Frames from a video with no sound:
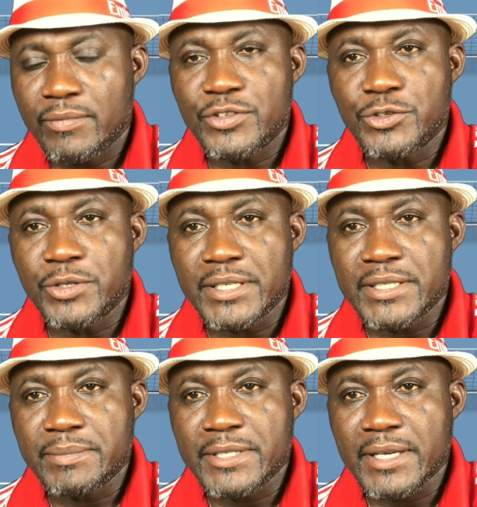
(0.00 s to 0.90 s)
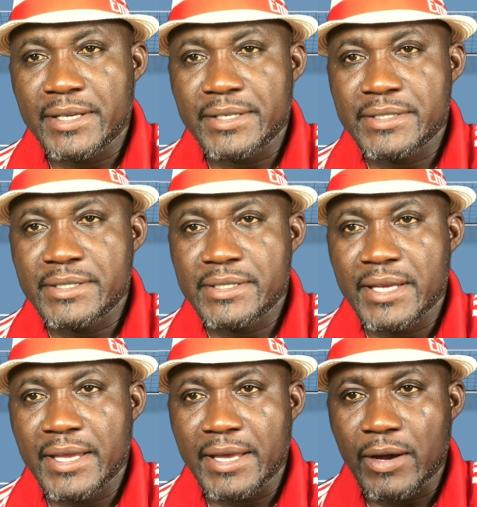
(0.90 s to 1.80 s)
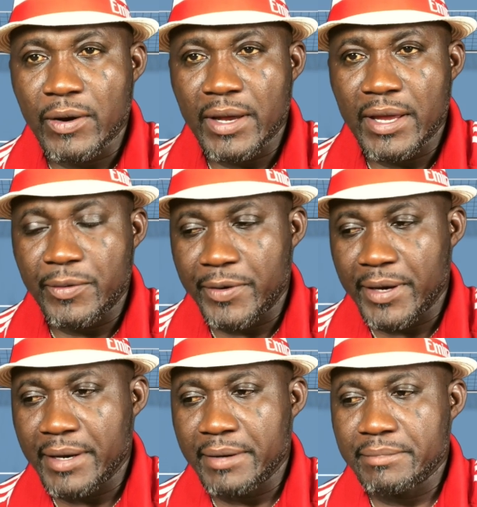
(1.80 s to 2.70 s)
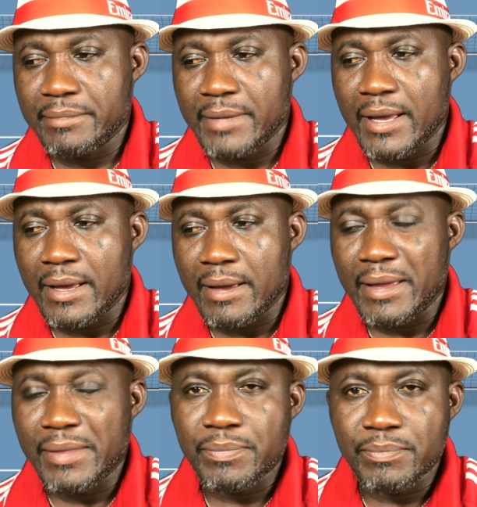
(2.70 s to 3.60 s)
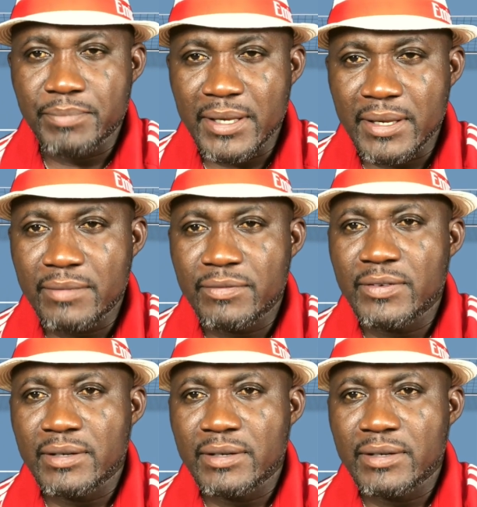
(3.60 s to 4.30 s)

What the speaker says: junior team tennis in our area. I believe